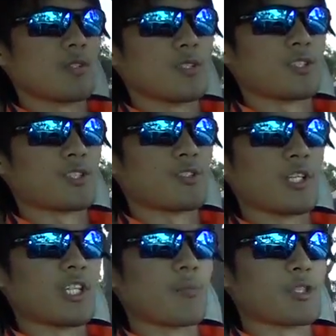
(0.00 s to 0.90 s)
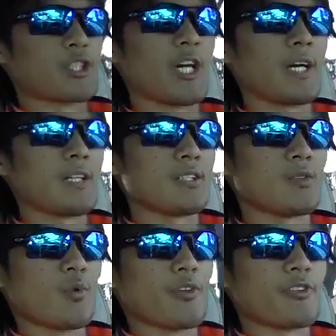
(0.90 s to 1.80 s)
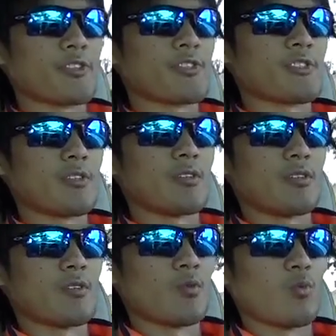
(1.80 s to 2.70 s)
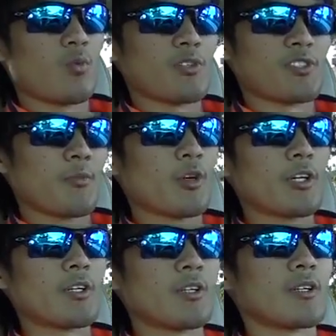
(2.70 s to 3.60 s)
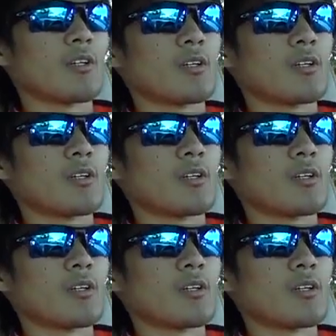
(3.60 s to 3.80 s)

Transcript: strike up a chat with someone,